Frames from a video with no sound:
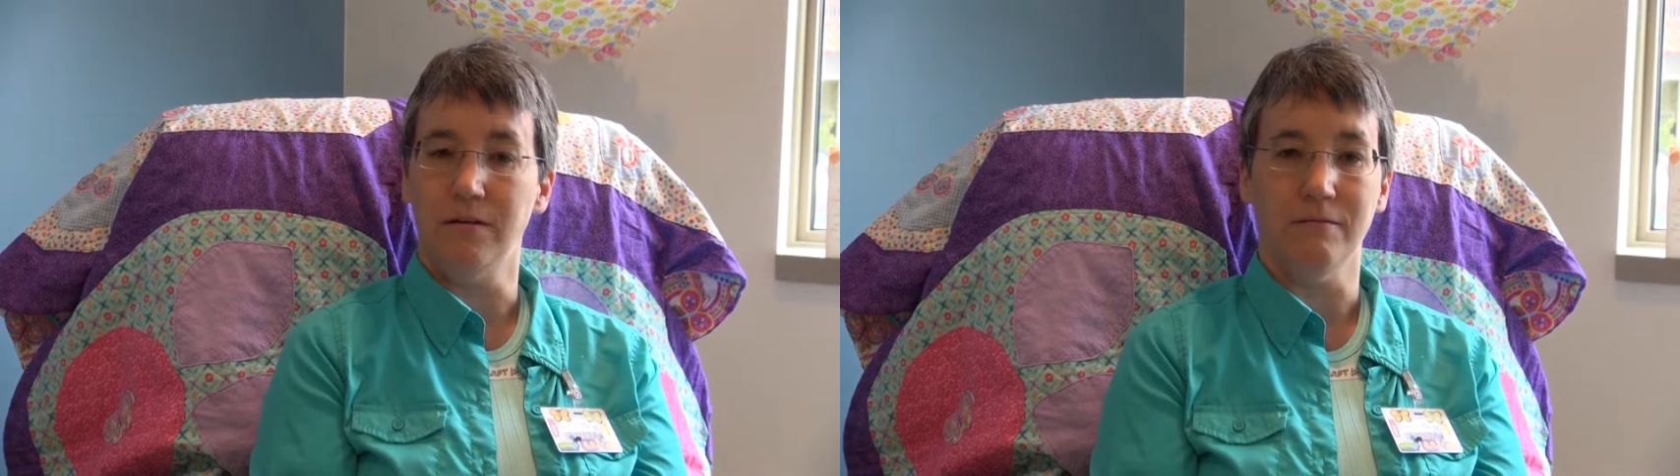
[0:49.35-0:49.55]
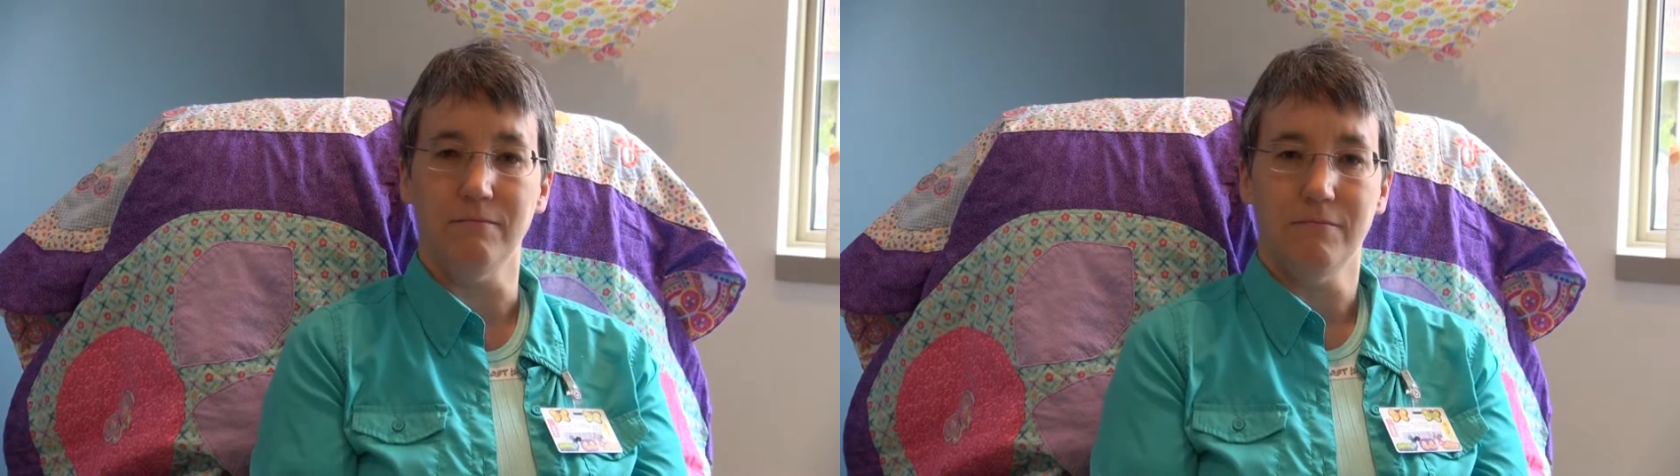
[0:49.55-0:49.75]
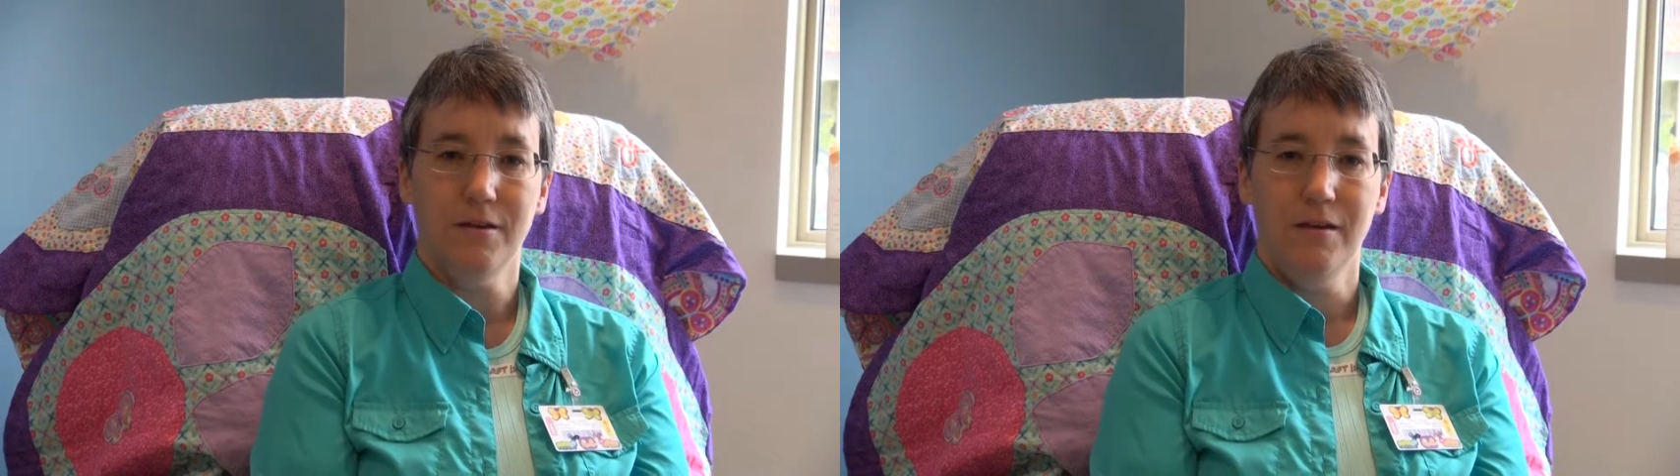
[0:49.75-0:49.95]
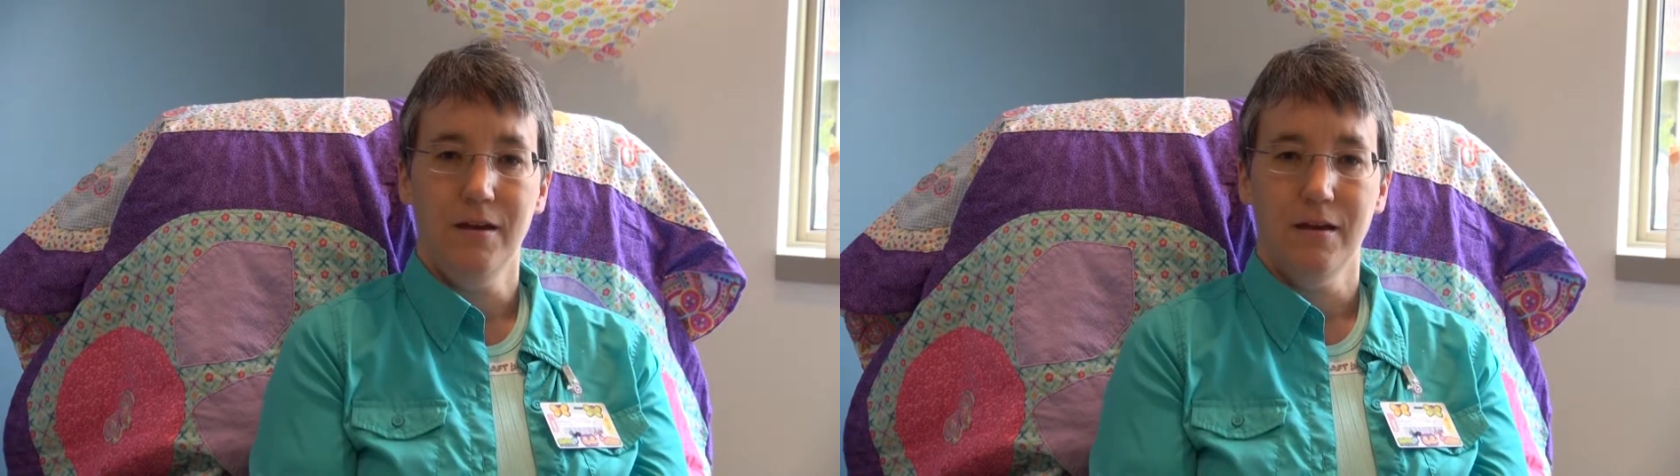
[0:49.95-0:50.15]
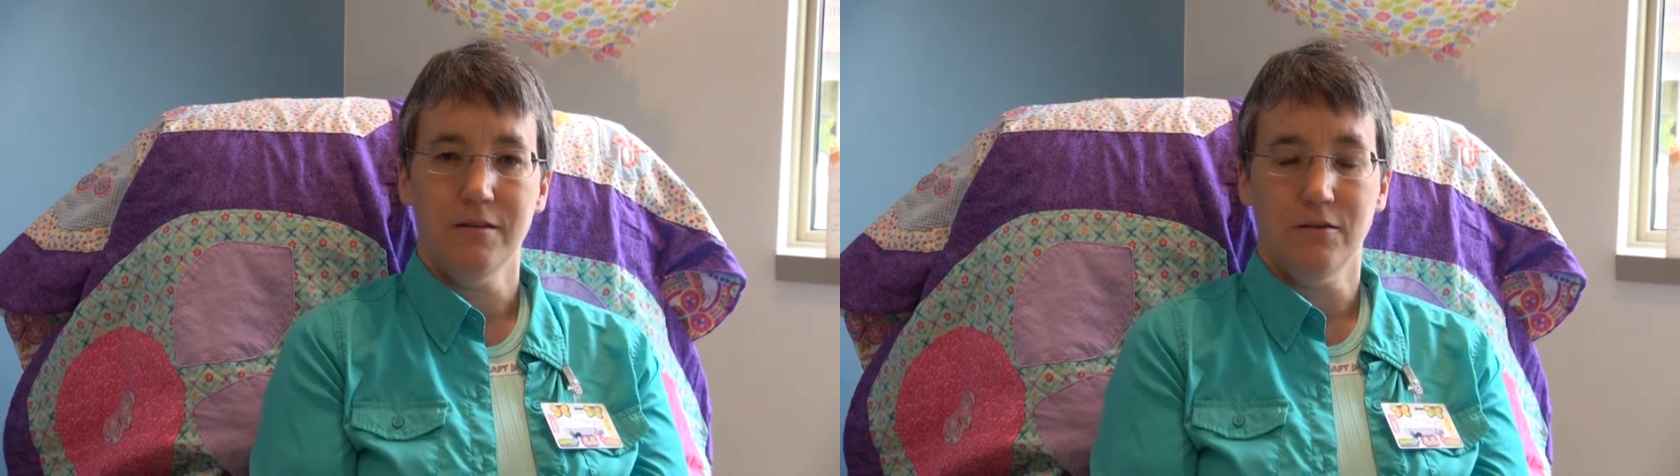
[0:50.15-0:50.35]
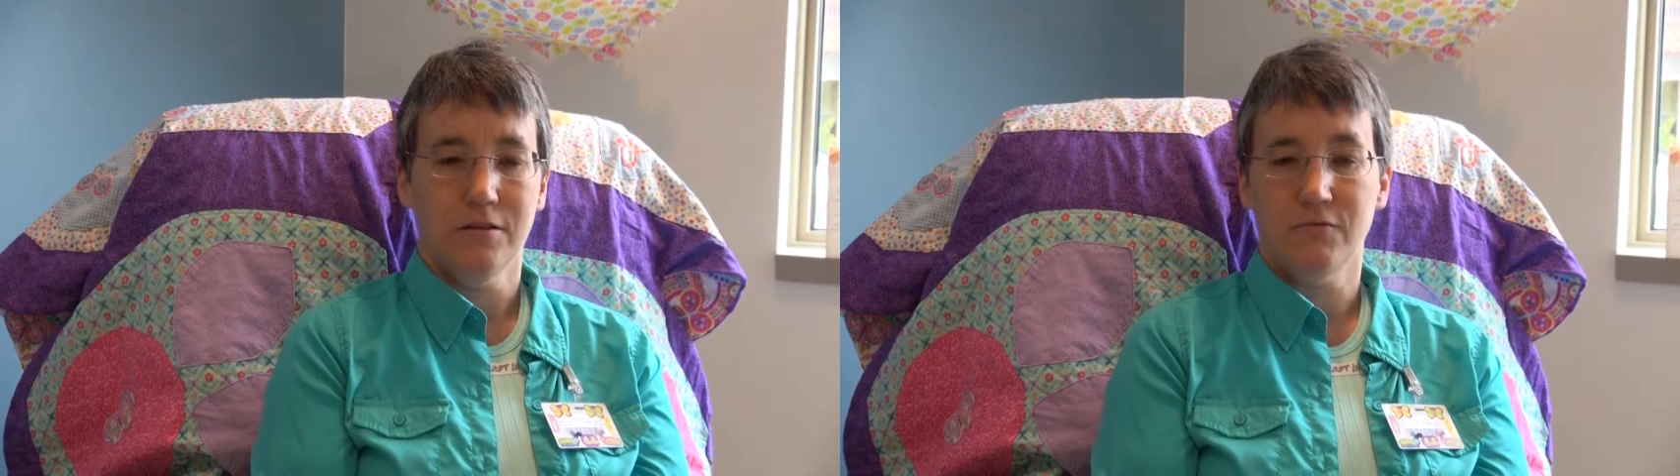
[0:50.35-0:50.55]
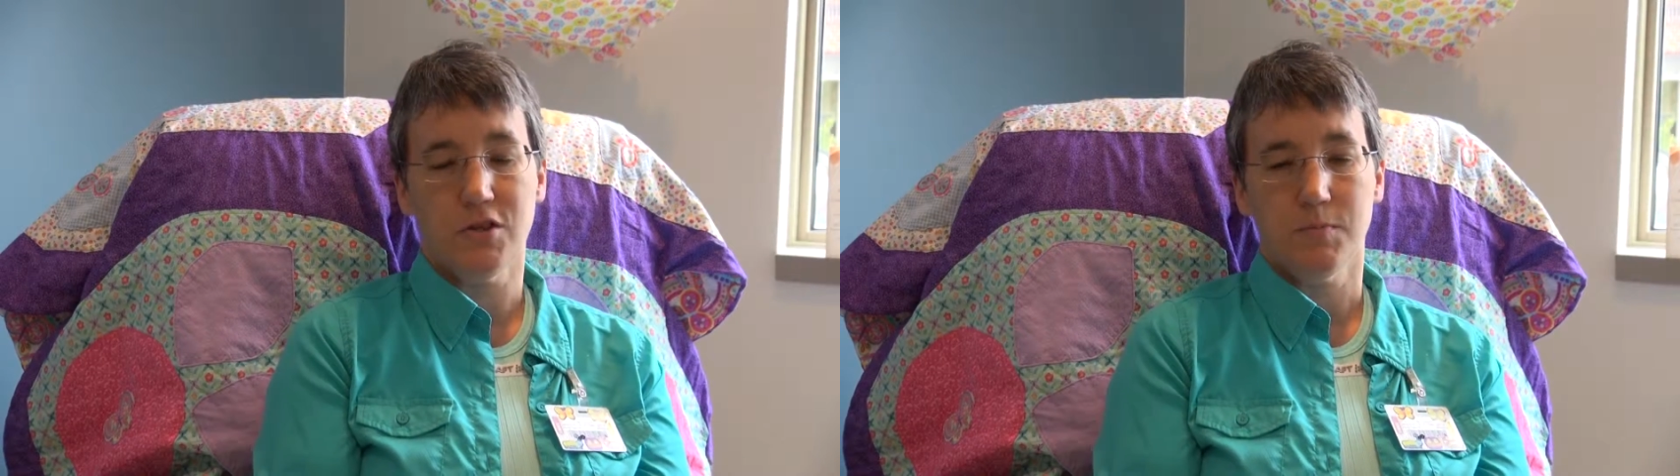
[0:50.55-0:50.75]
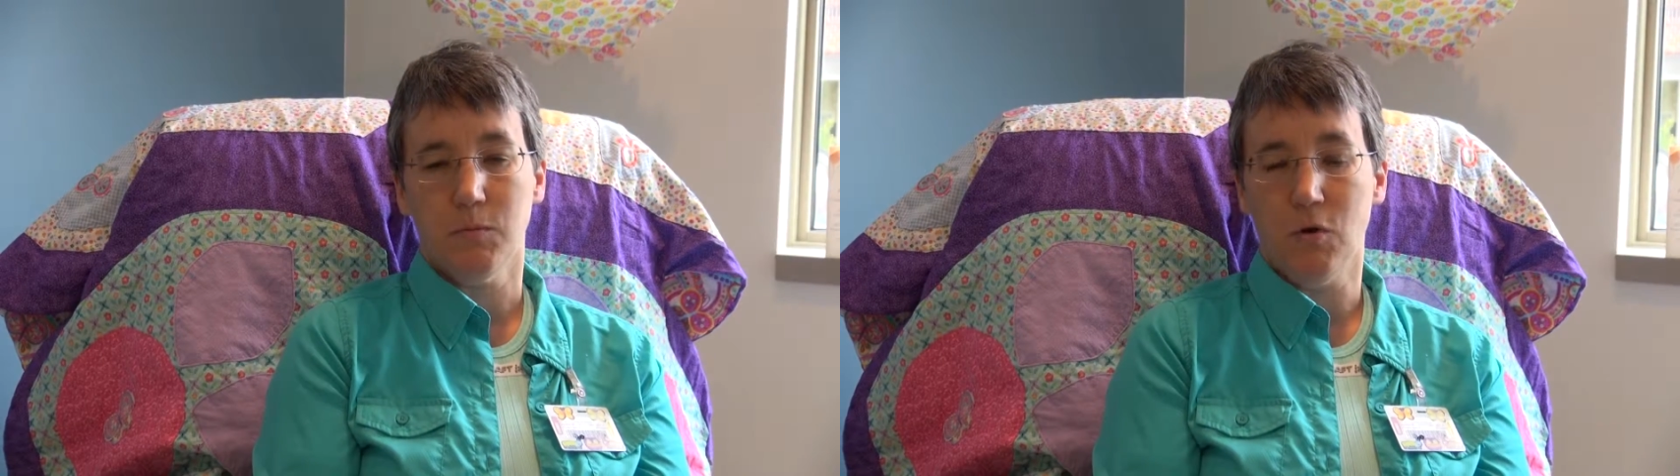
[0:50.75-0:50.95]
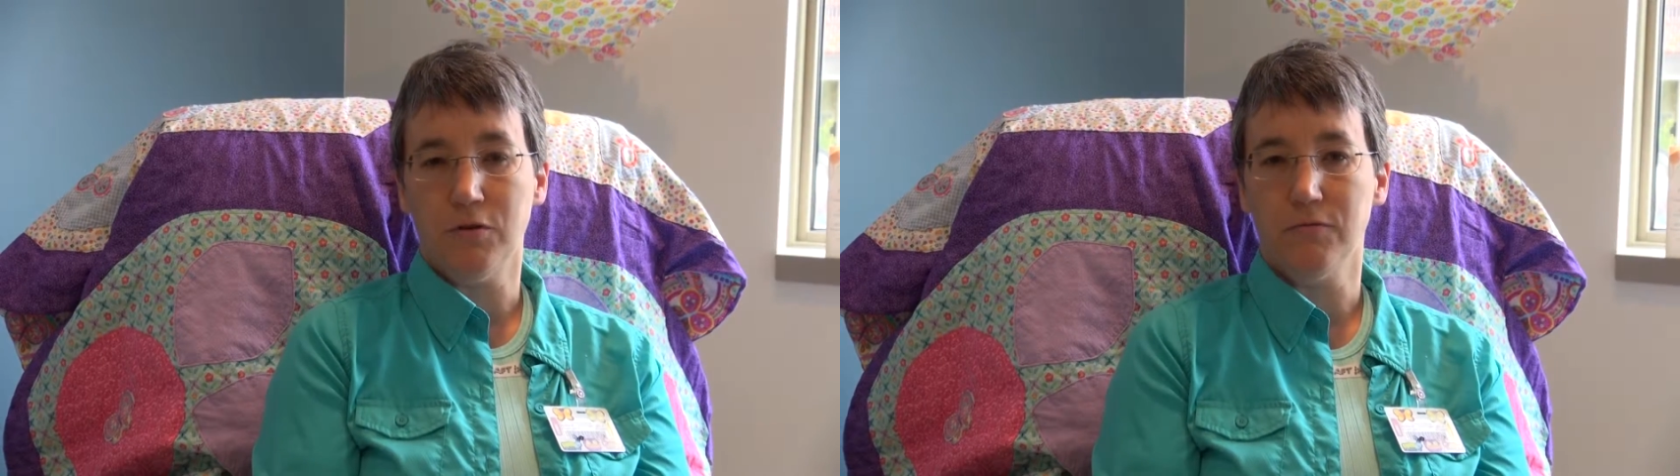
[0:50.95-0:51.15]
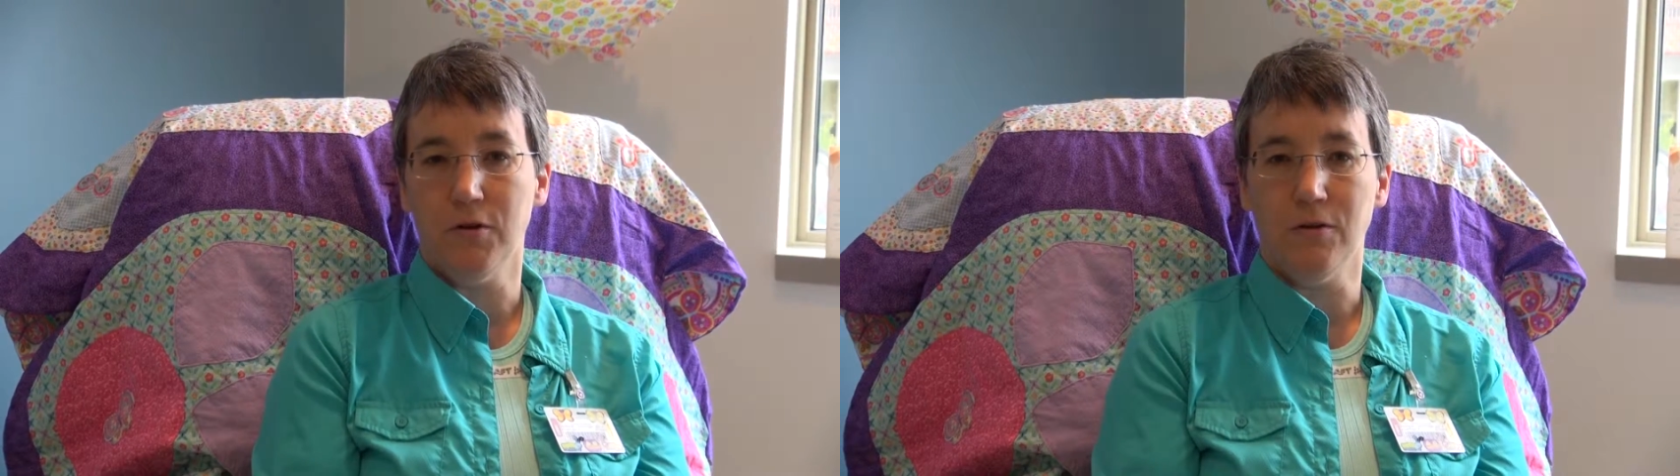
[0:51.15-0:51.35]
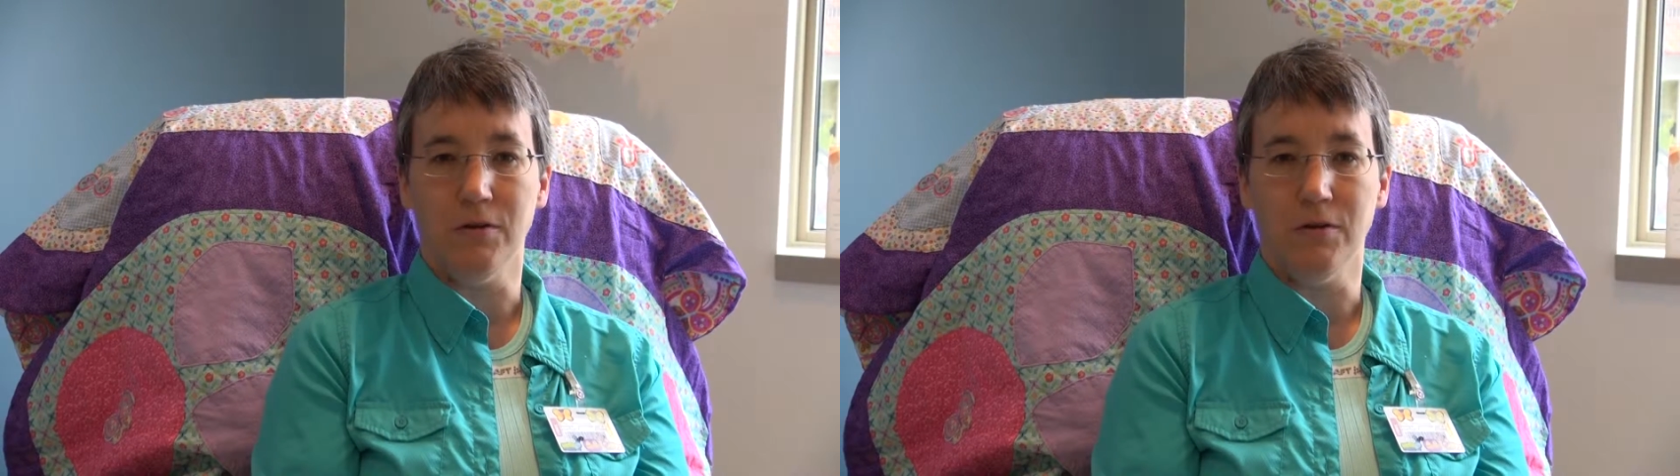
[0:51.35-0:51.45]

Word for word: and they've just been wonderful.